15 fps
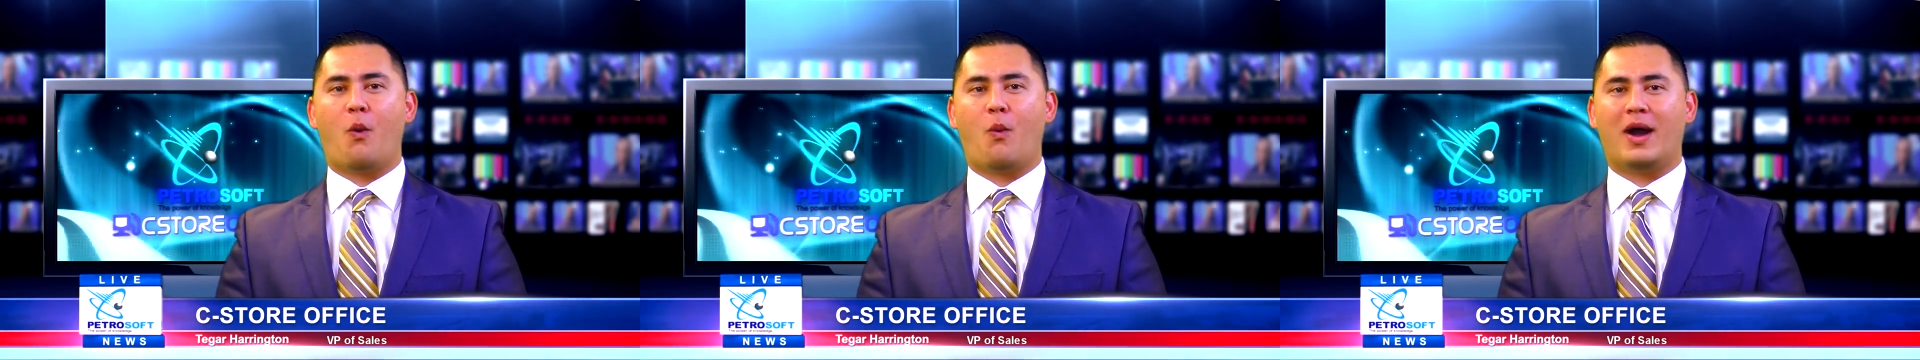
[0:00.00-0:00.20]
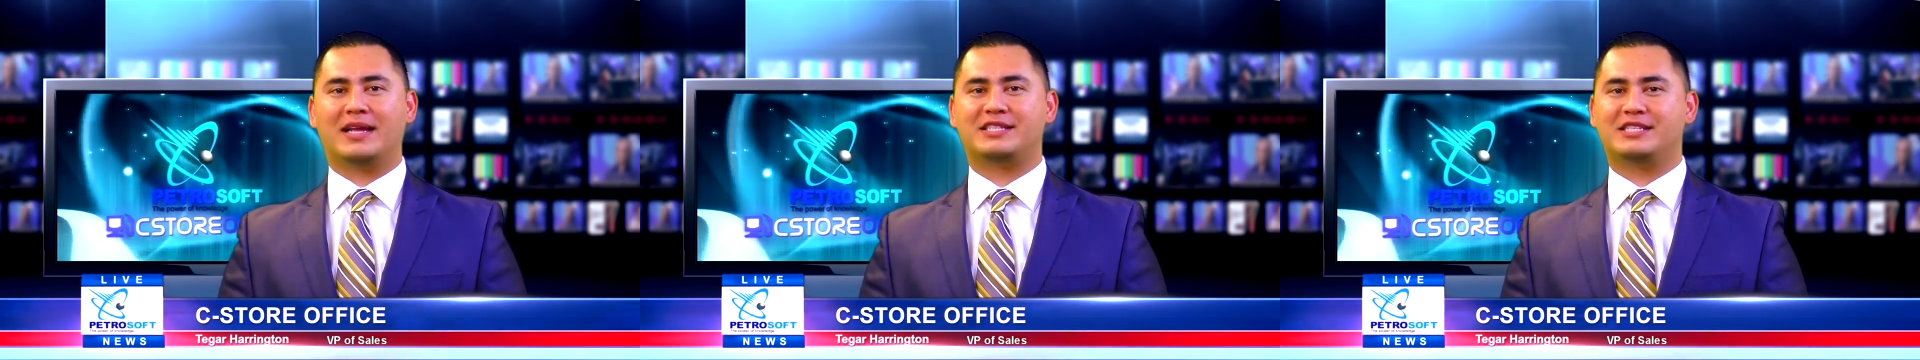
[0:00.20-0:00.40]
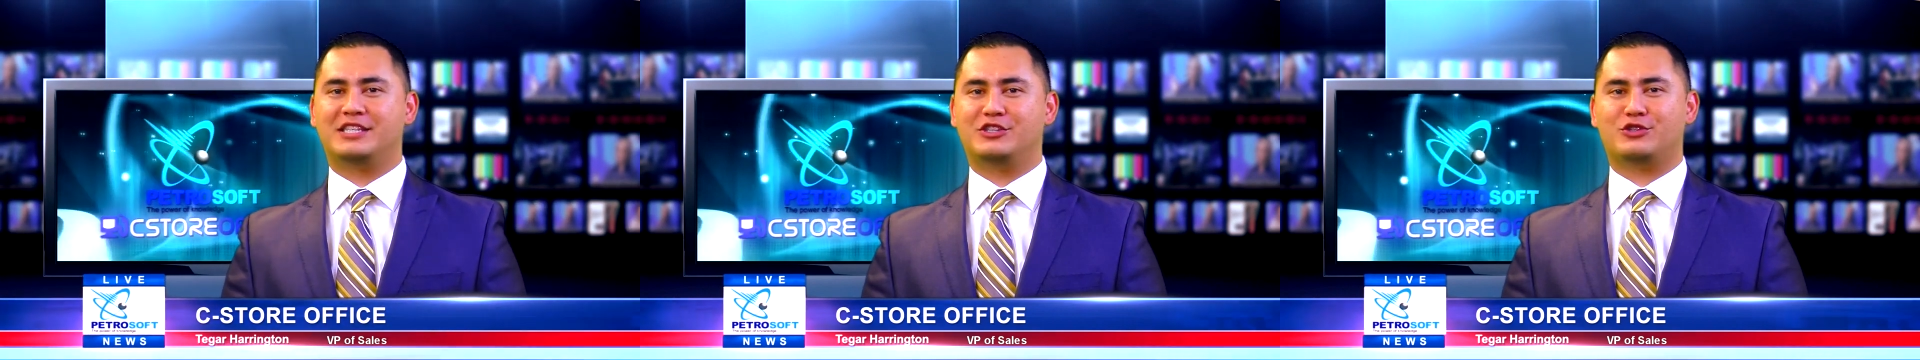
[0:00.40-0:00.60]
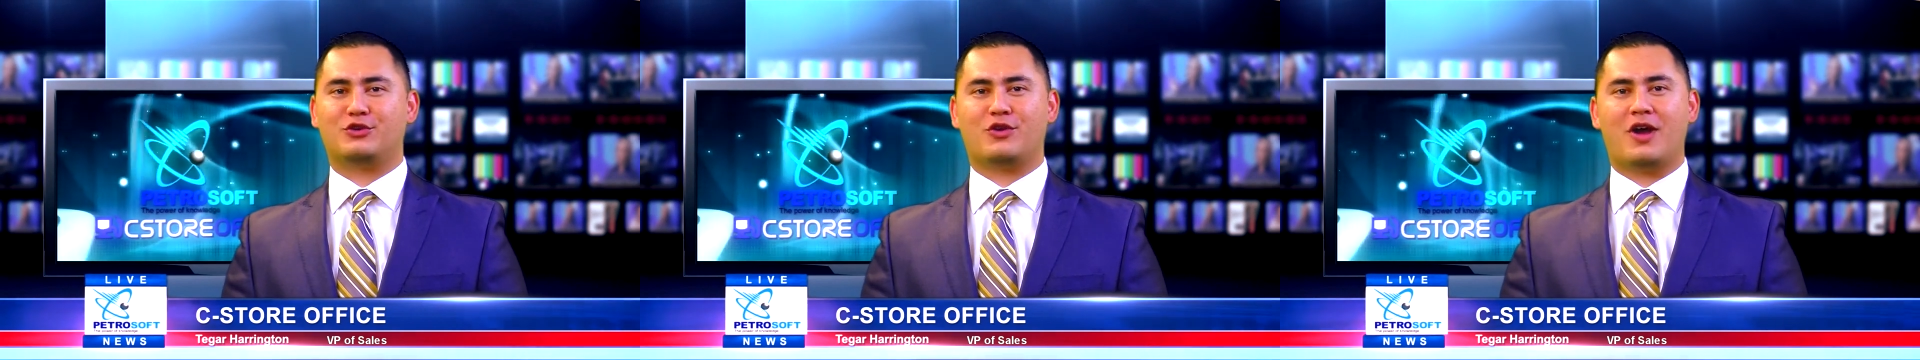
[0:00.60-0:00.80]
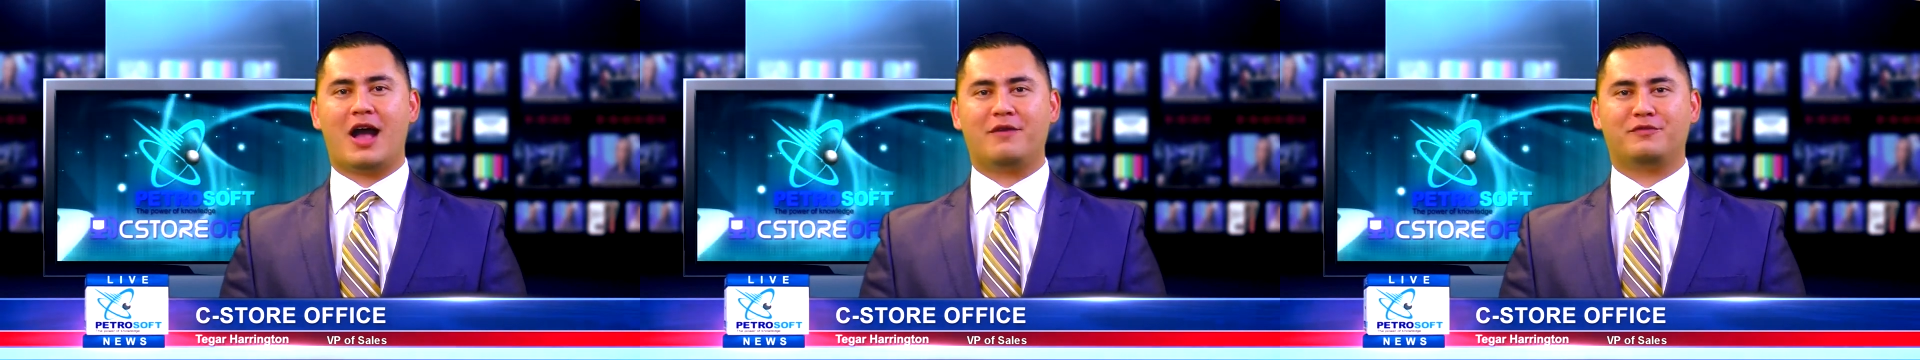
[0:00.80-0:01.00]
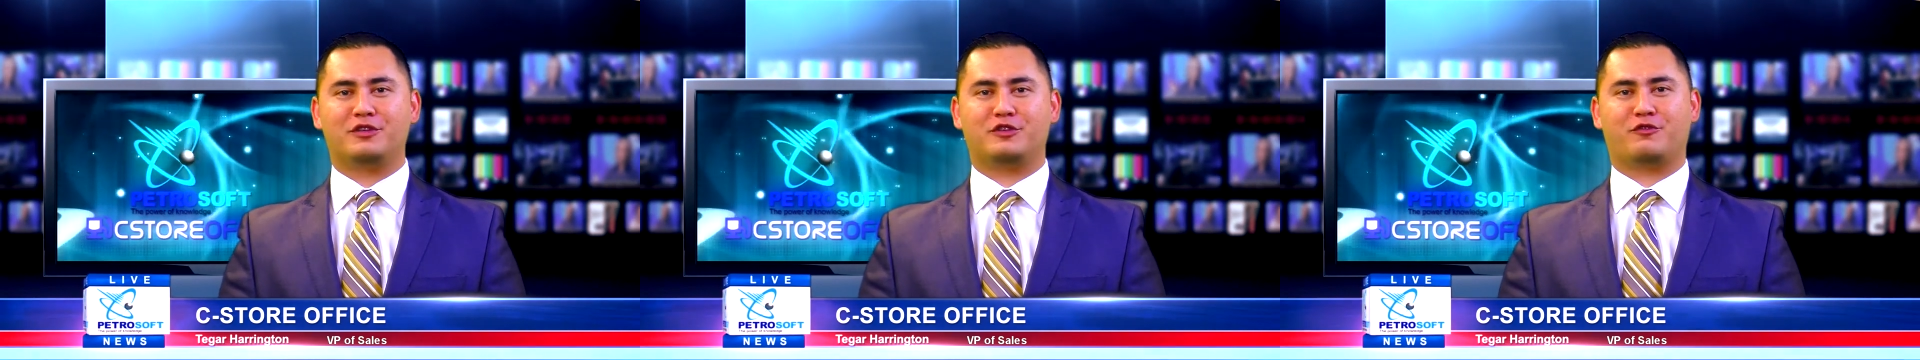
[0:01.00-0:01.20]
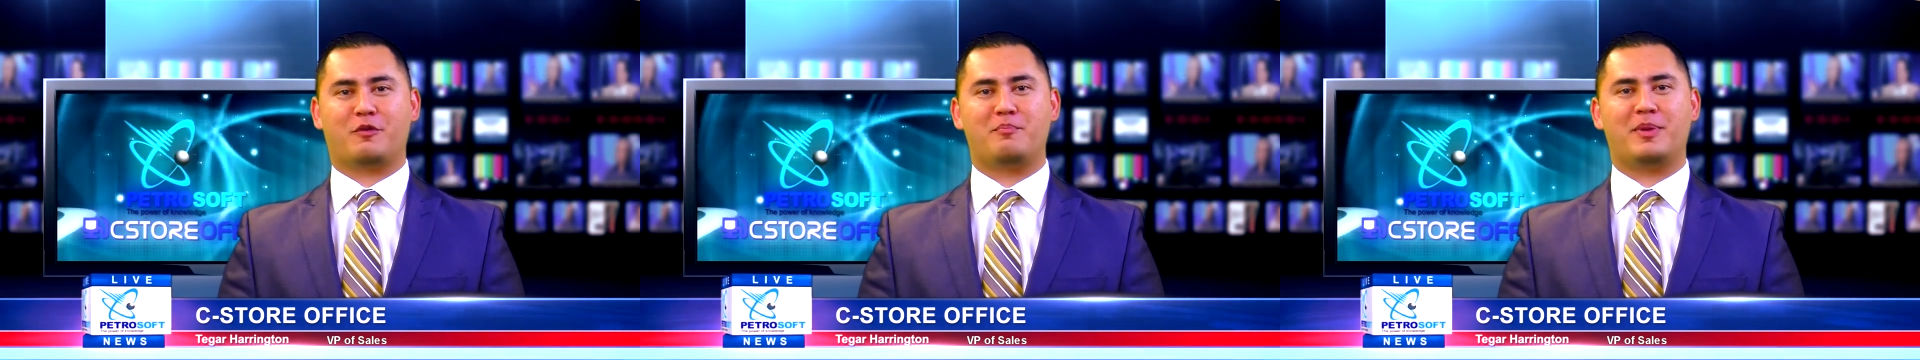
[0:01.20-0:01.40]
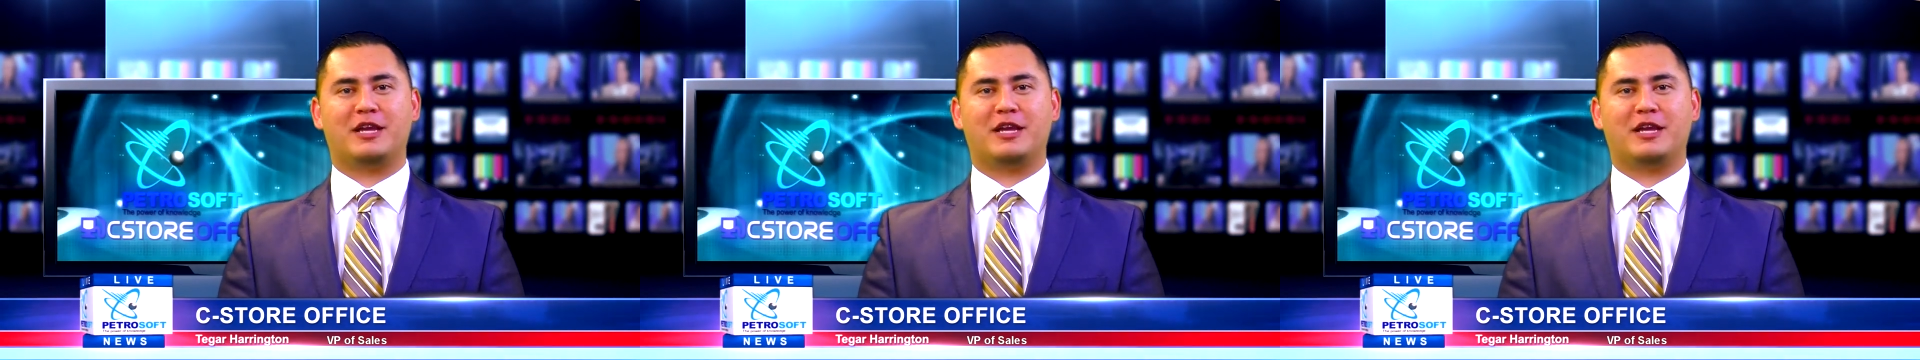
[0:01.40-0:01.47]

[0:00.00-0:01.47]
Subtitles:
why C-Store Office from